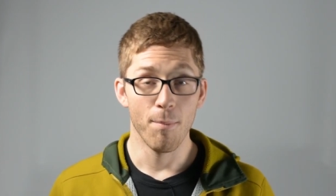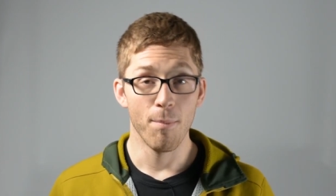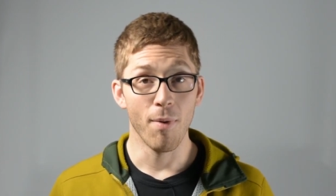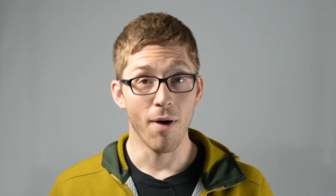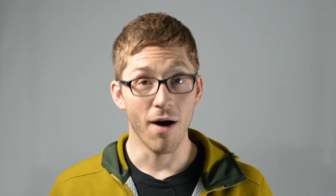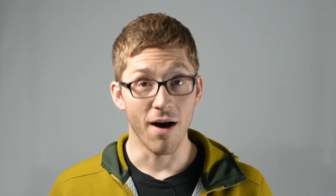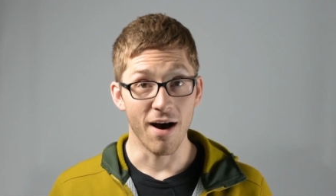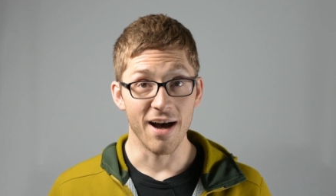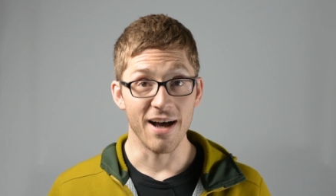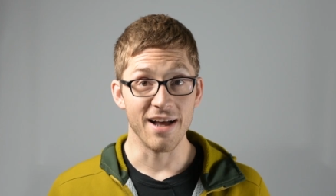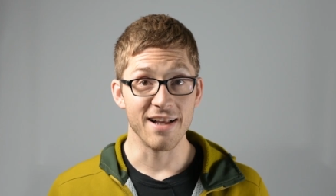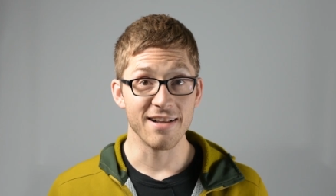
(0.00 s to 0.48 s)

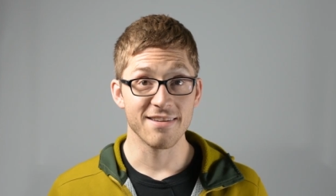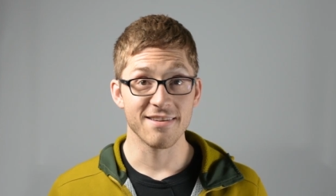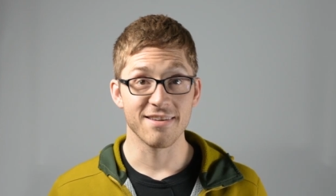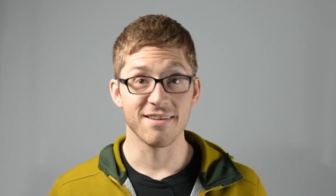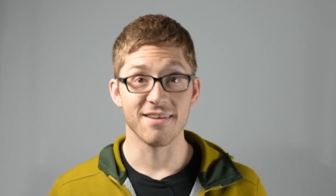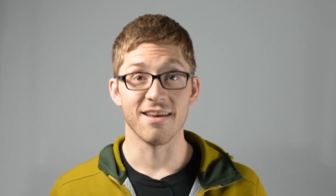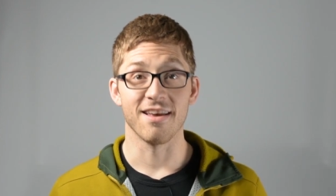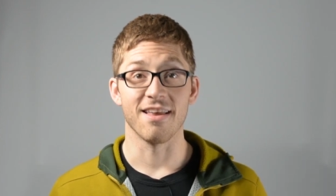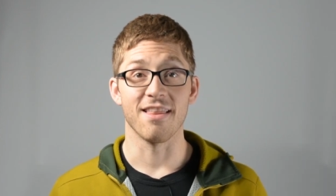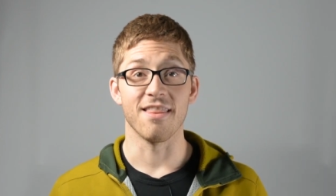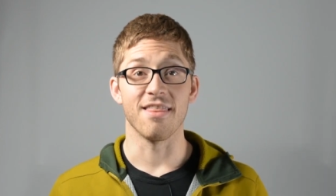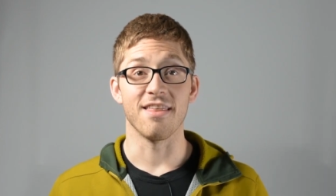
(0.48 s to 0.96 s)

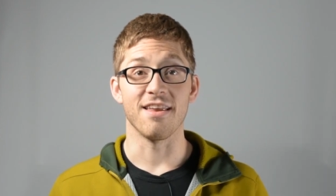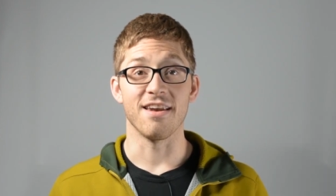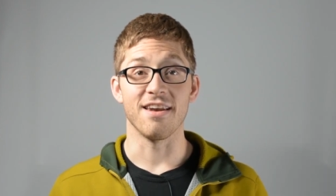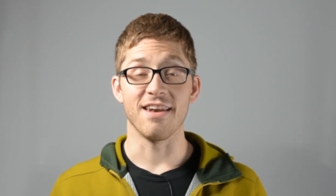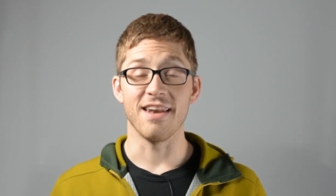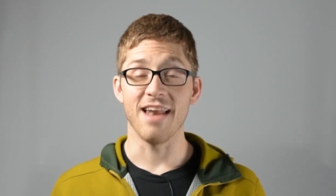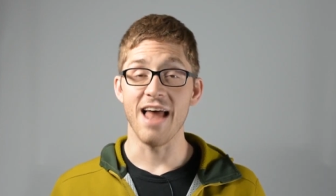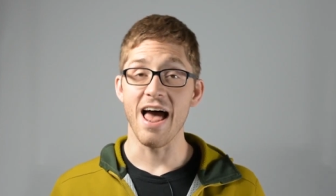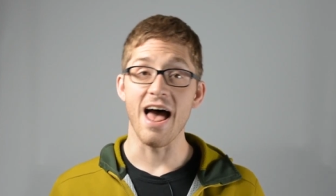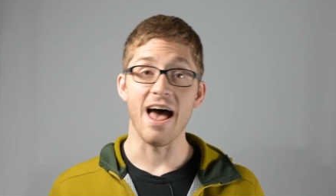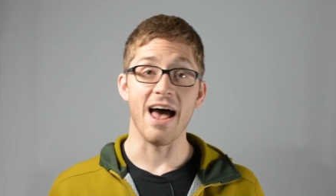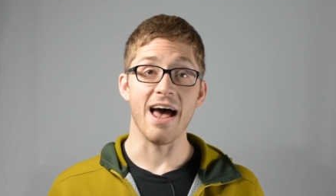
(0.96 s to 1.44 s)
But the
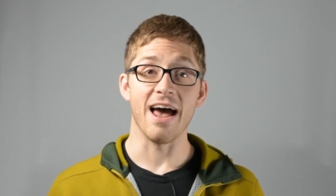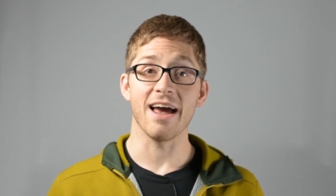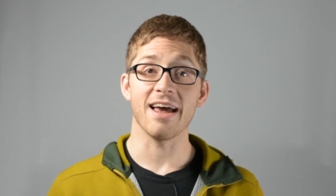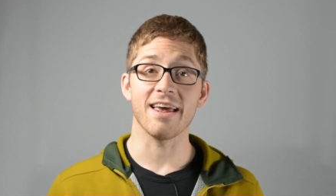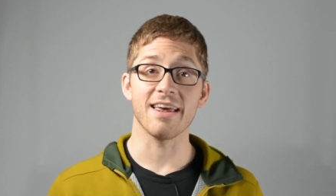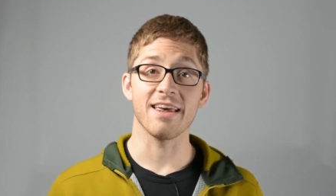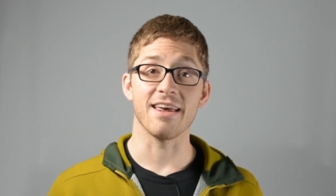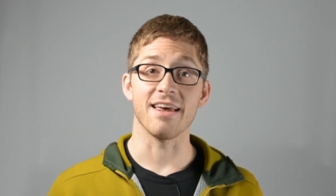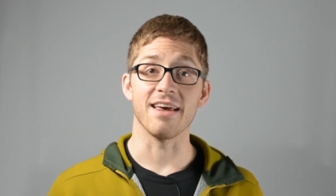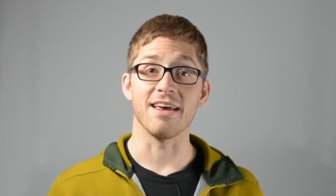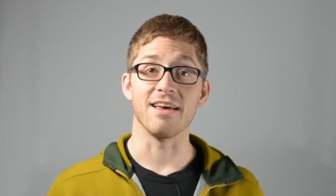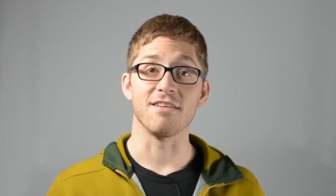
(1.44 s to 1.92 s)

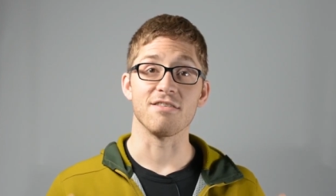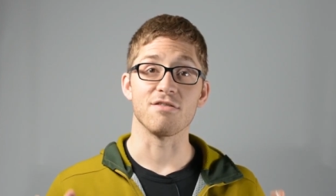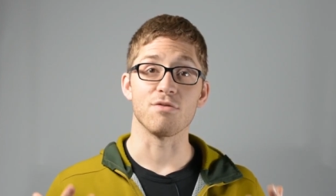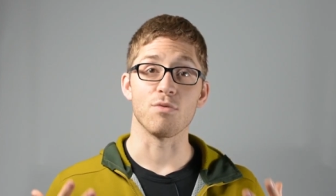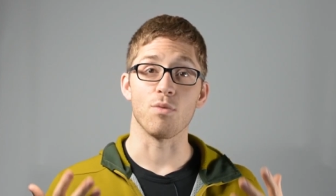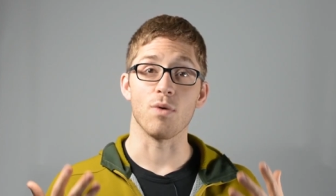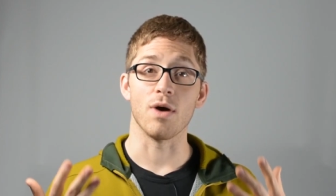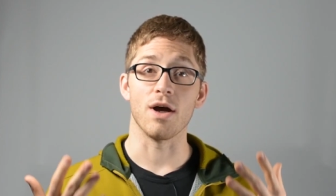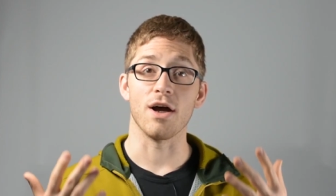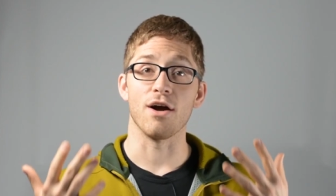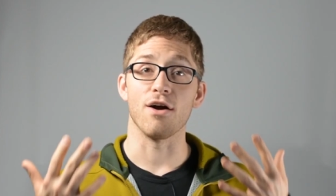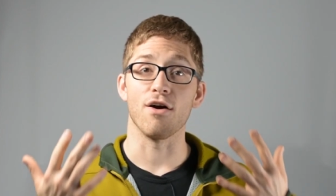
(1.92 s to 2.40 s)
neck is
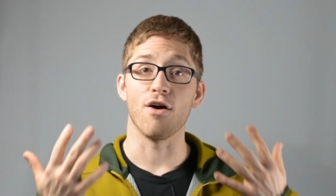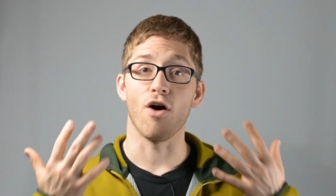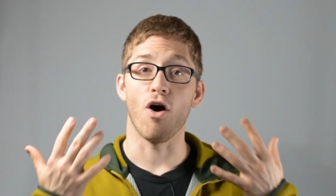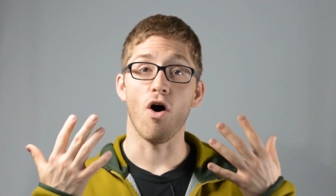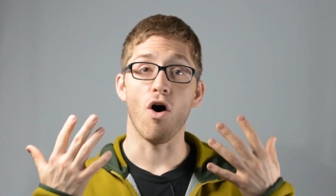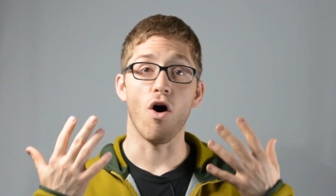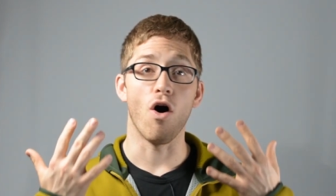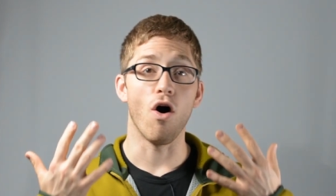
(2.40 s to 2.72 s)
where